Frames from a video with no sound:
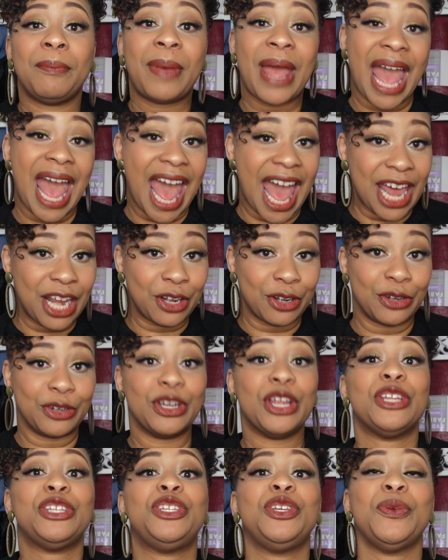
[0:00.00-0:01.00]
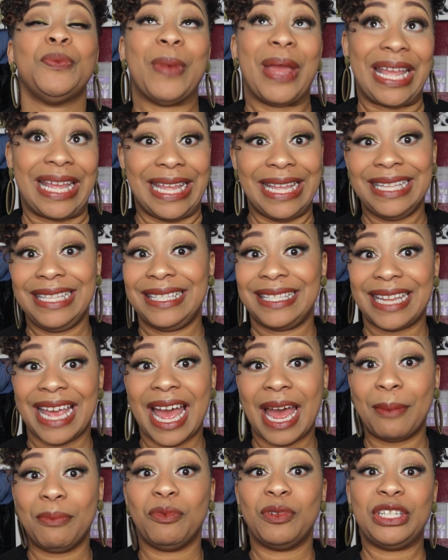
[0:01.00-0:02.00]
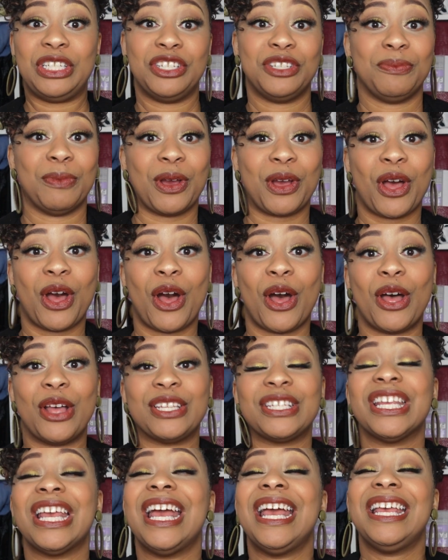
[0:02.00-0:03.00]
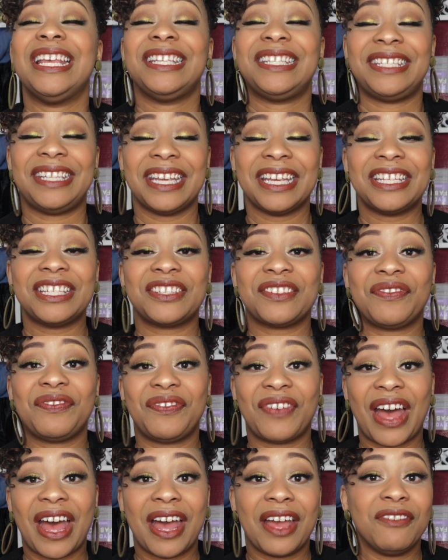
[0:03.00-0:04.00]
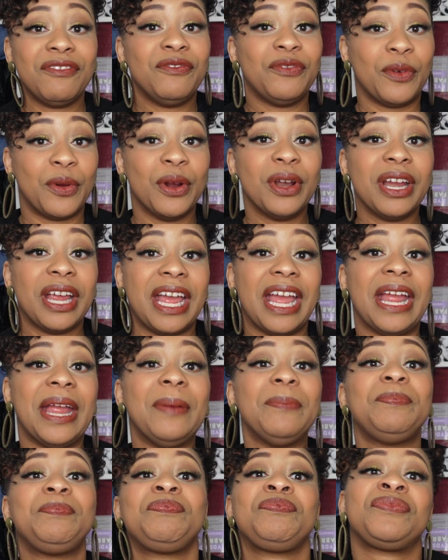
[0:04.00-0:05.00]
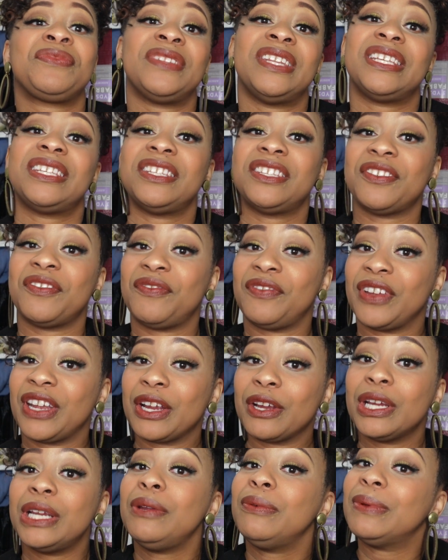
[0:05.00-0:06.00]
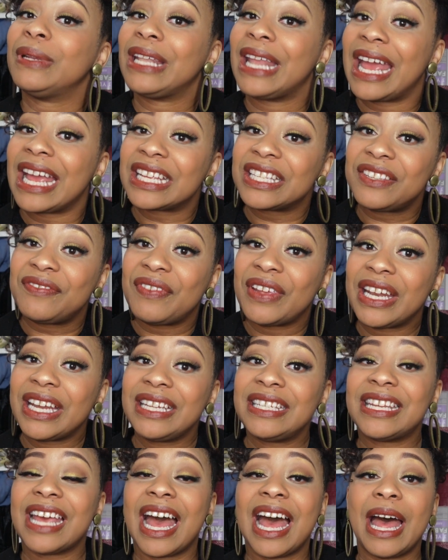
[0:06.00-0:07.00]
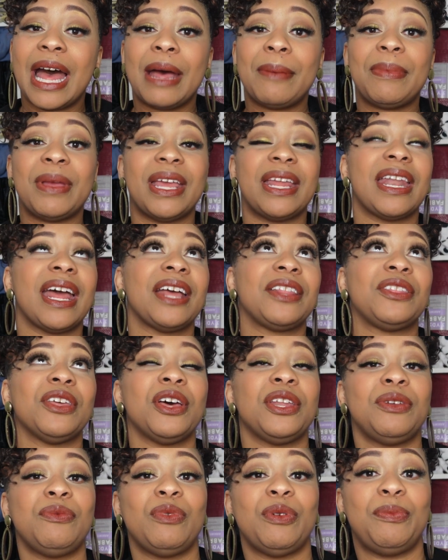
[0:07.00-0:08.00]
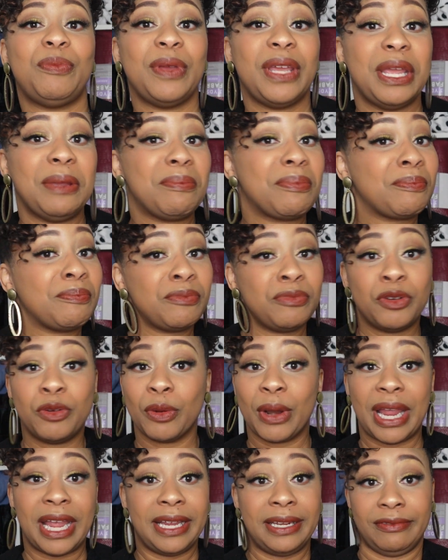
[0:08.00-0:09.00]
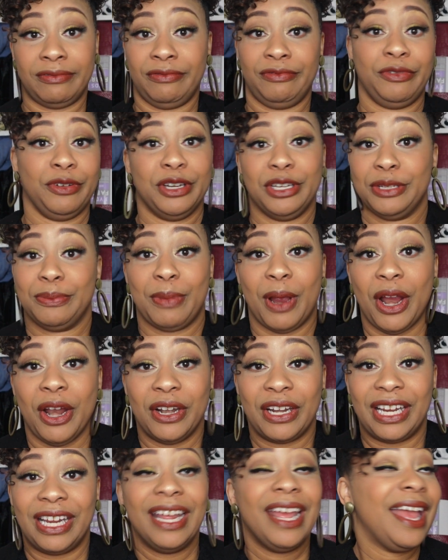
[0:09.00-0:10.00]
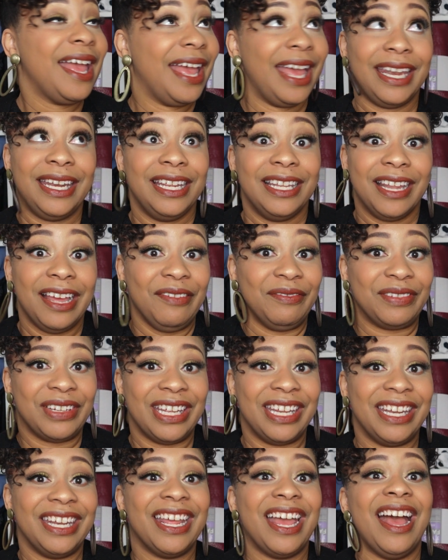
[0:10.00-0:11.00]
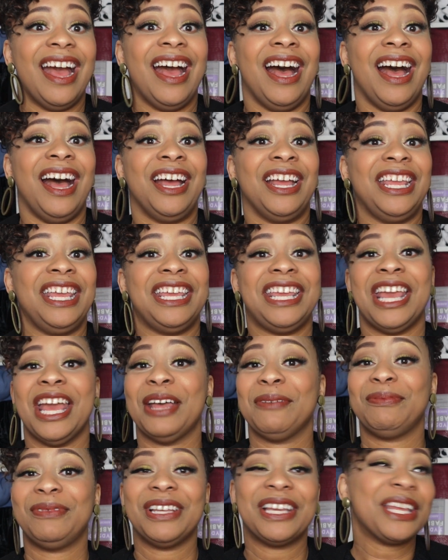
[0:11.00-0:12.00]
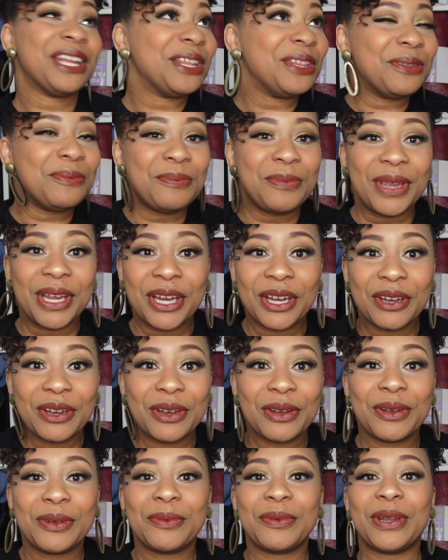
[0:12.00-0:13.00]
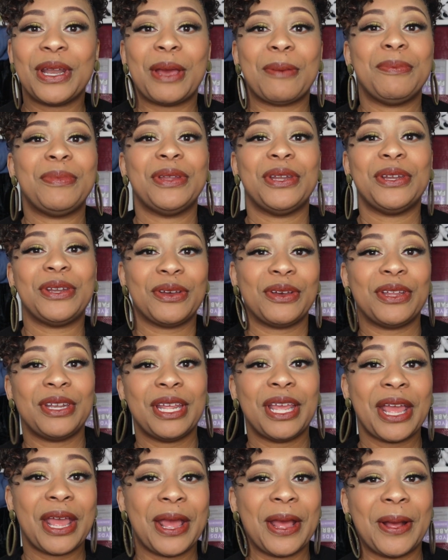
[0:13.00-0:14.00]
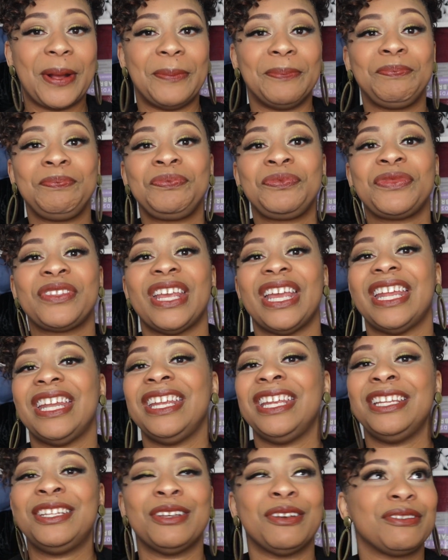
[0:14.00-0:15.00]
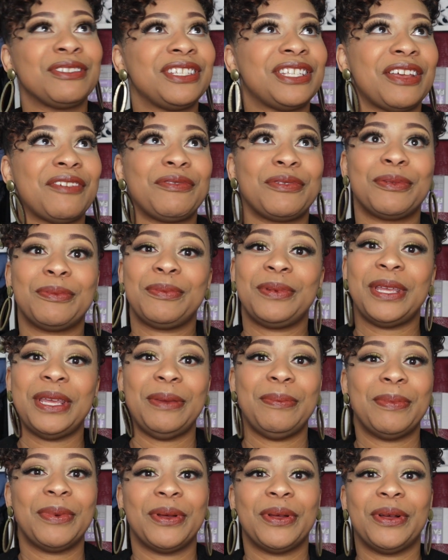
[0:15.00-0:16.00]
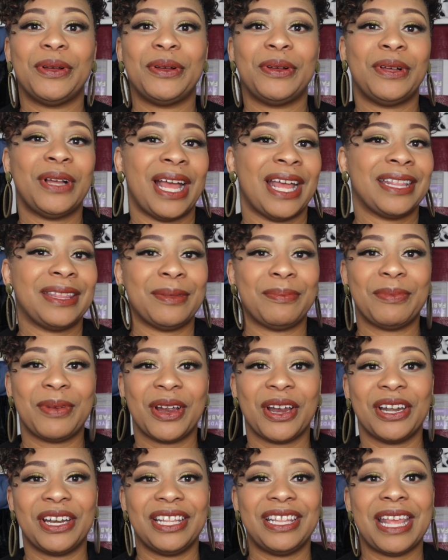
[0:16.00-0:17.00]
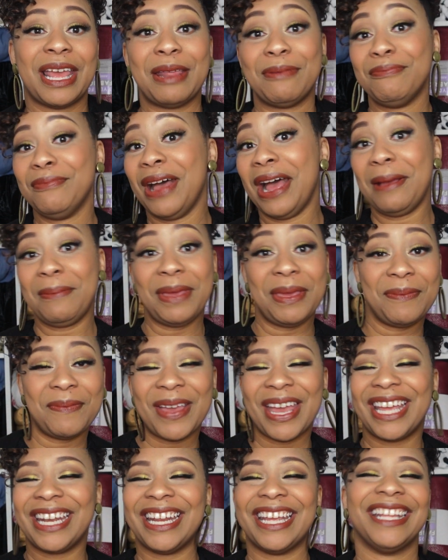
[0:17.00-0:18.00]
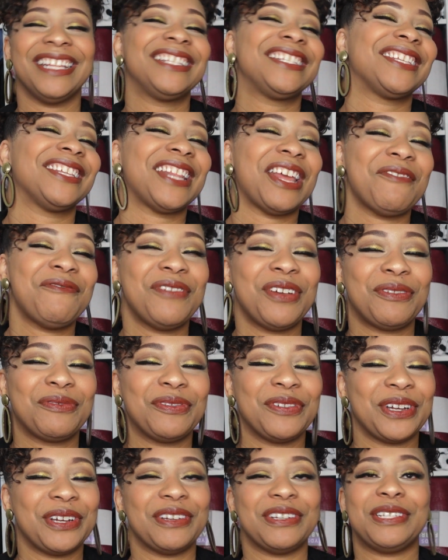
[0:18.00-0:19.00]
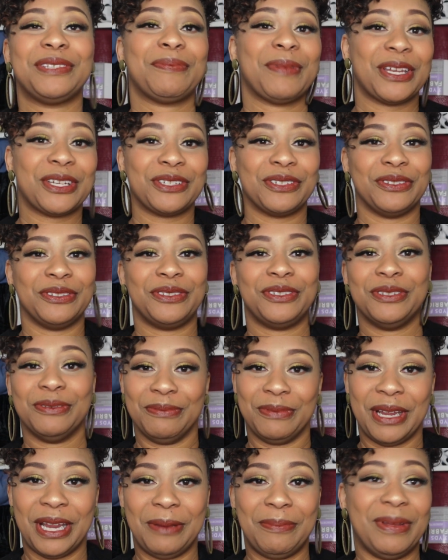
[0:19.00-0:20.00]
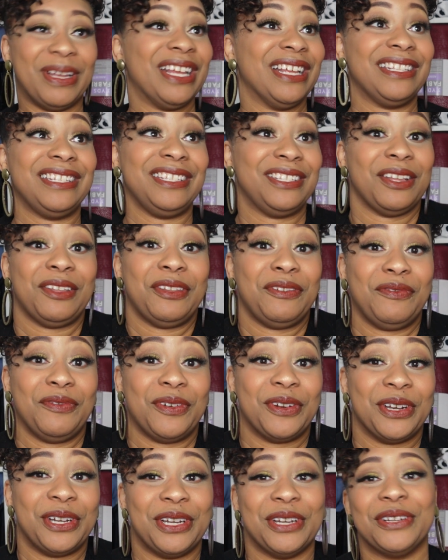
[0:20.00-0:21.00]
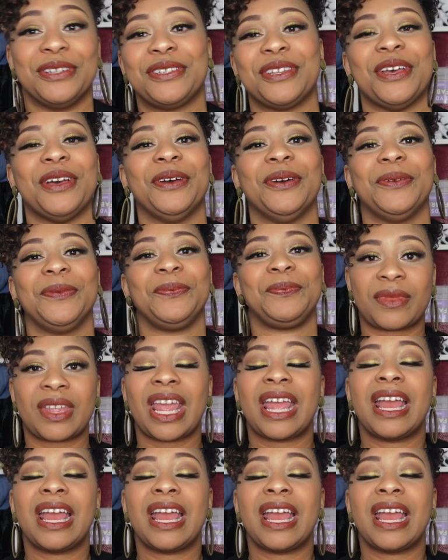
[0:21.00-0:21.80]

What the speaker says: pattern to make his top, which is McCall's 6548. This is a very relaxed fitting top, and I thought it would be great for his party, and he loved it. He kept looking in the mirror when I put it on him, and he told several people at the party that mommy made it. So that felt very special to me because he's only 4 years old.